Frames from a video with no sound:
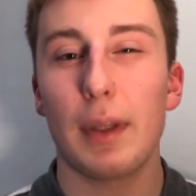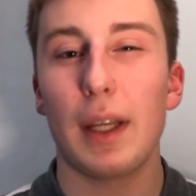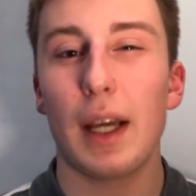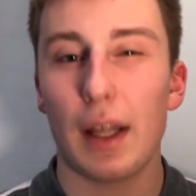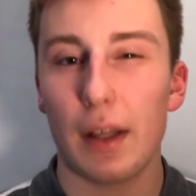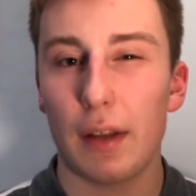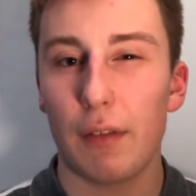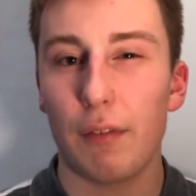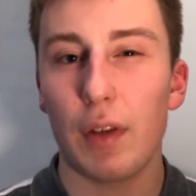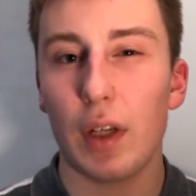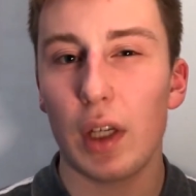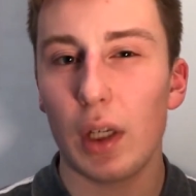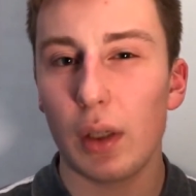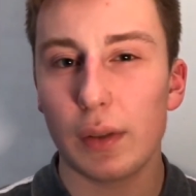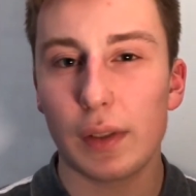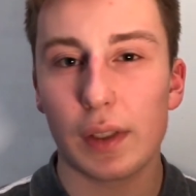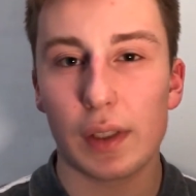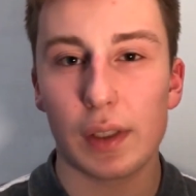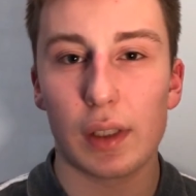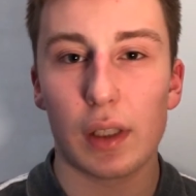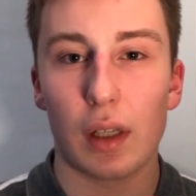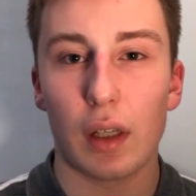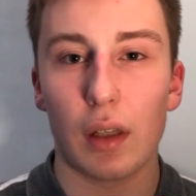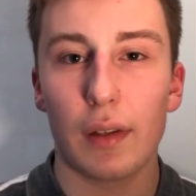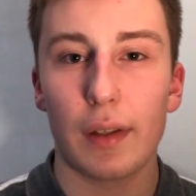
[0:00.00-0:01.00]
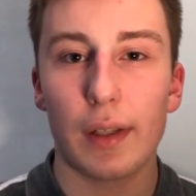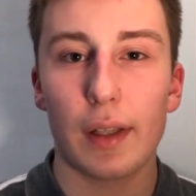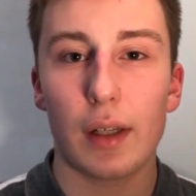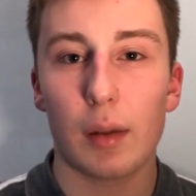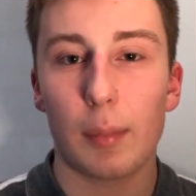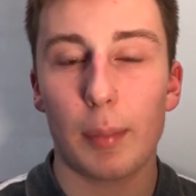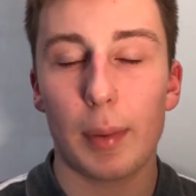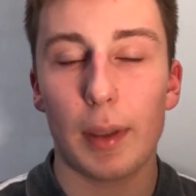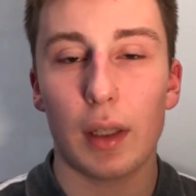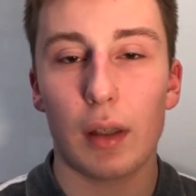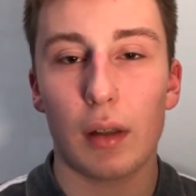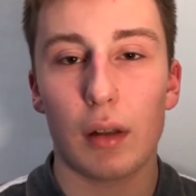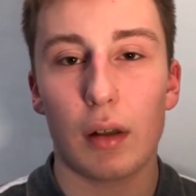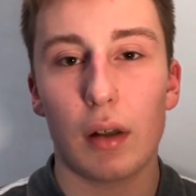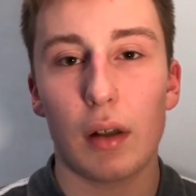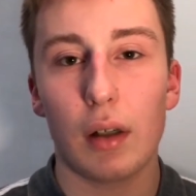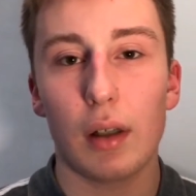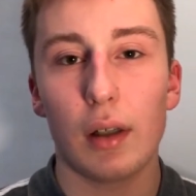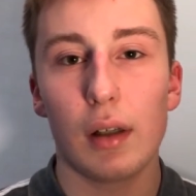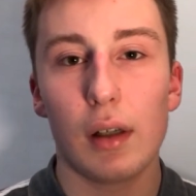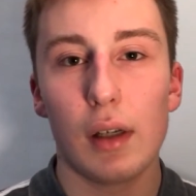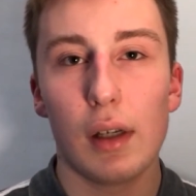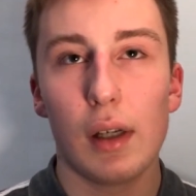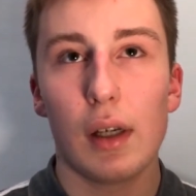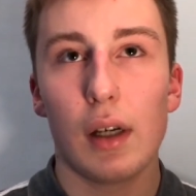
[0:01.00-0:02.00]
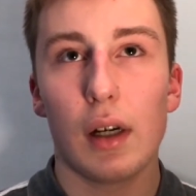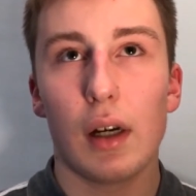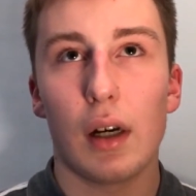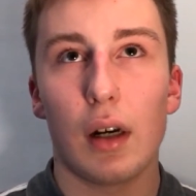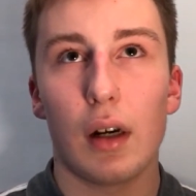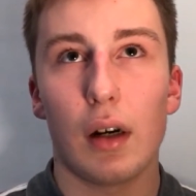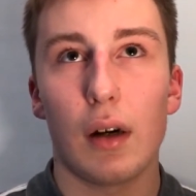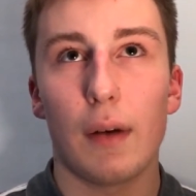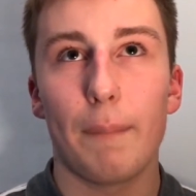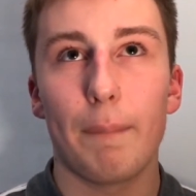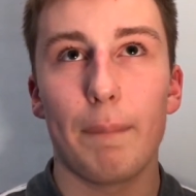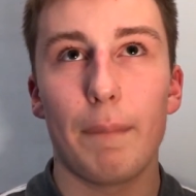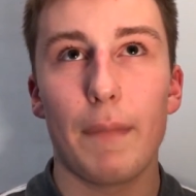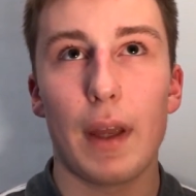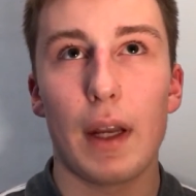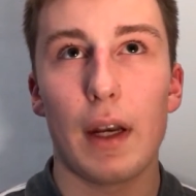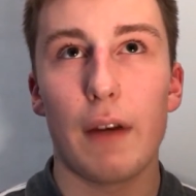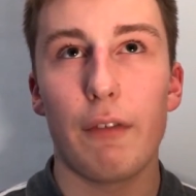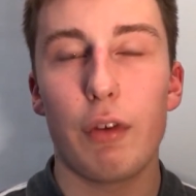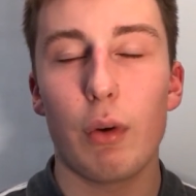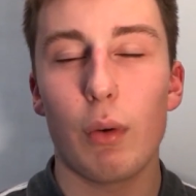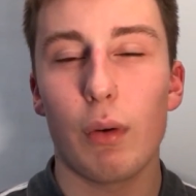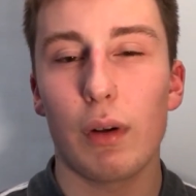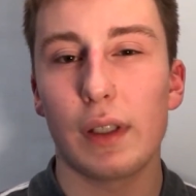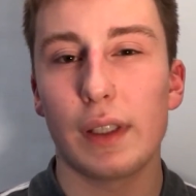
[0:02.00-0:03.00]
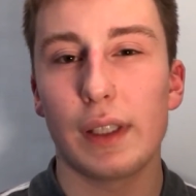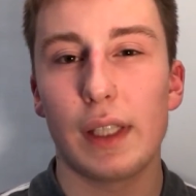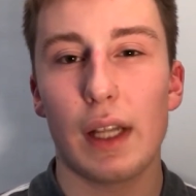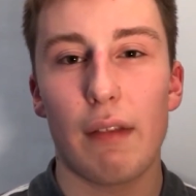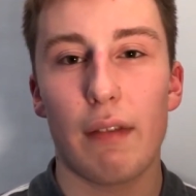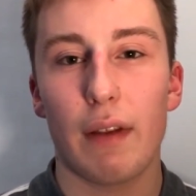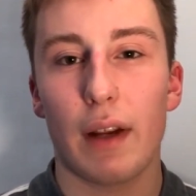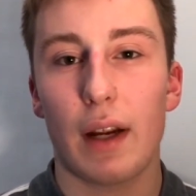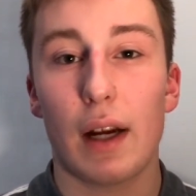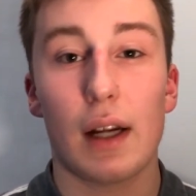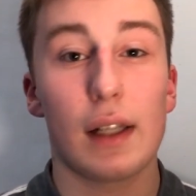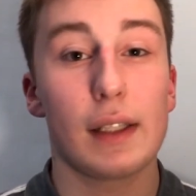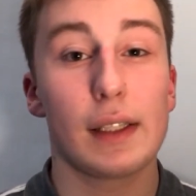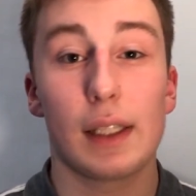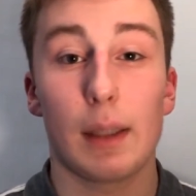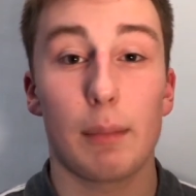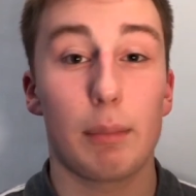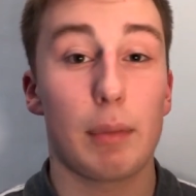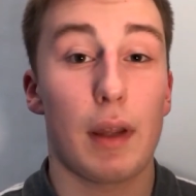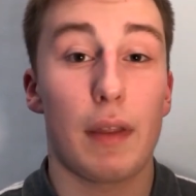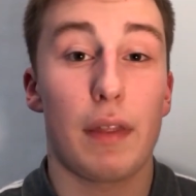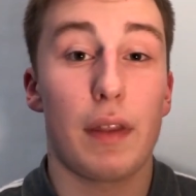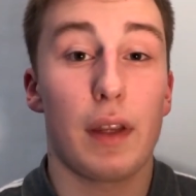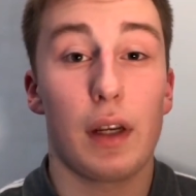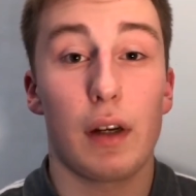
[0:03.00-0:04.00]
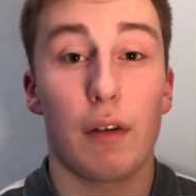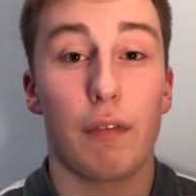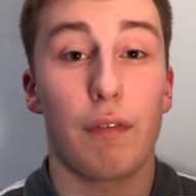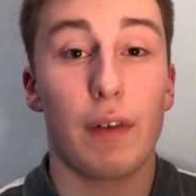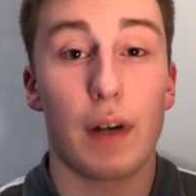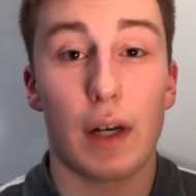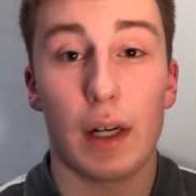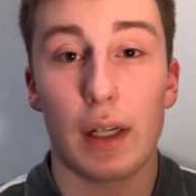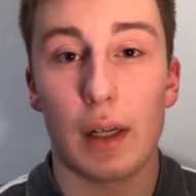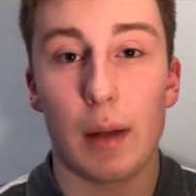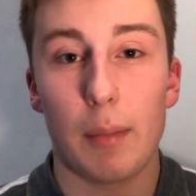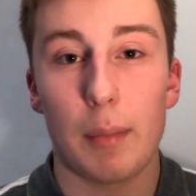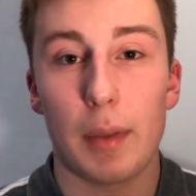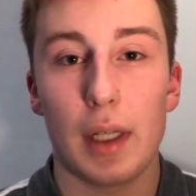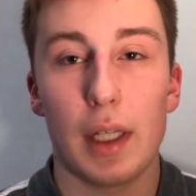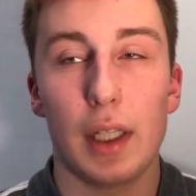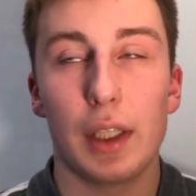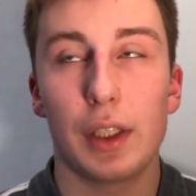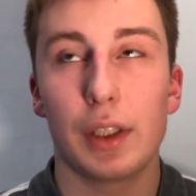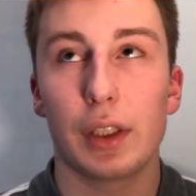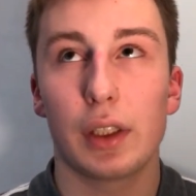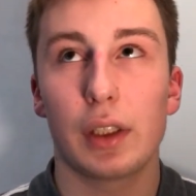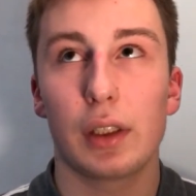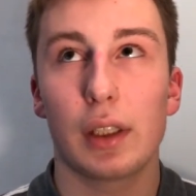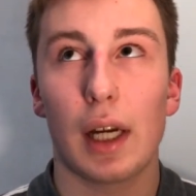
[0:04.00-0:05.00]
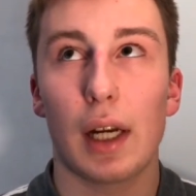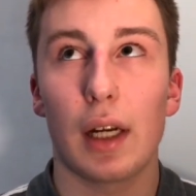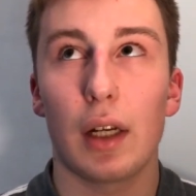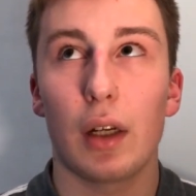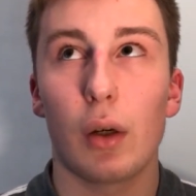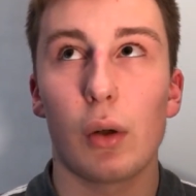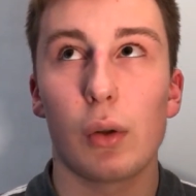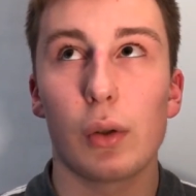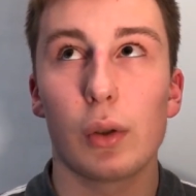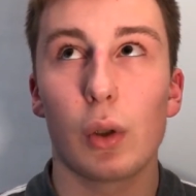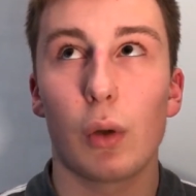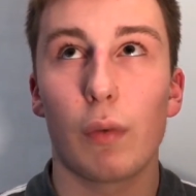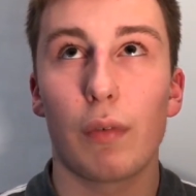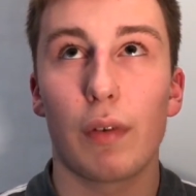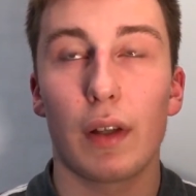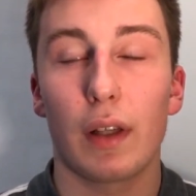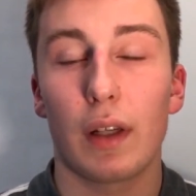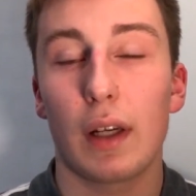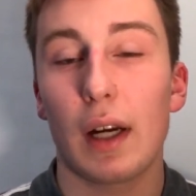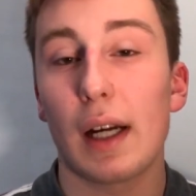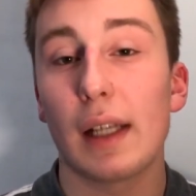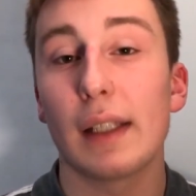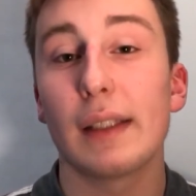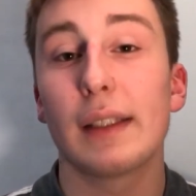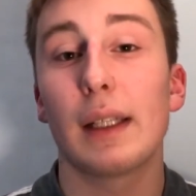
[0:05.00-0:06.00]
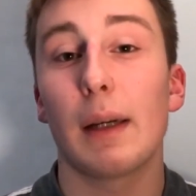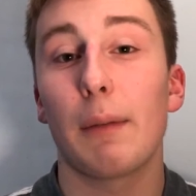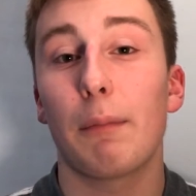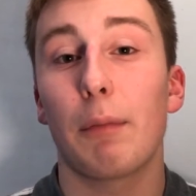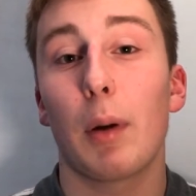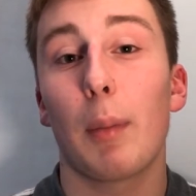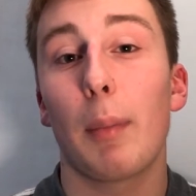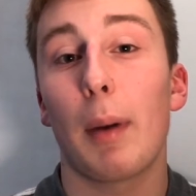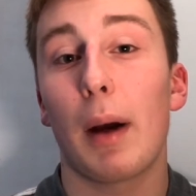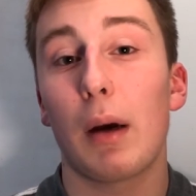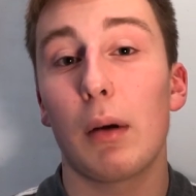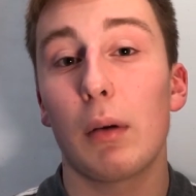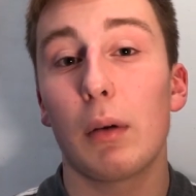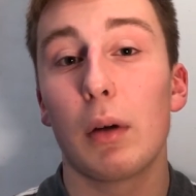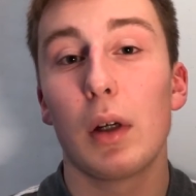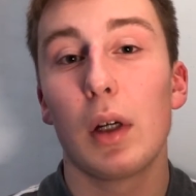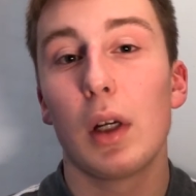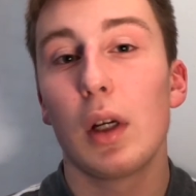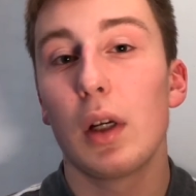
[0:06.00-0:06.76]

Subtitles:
Yeah, the videos are a little bit long, and if you understand the concept, I think you're fine. I mean, he just kind of goes over the concept for about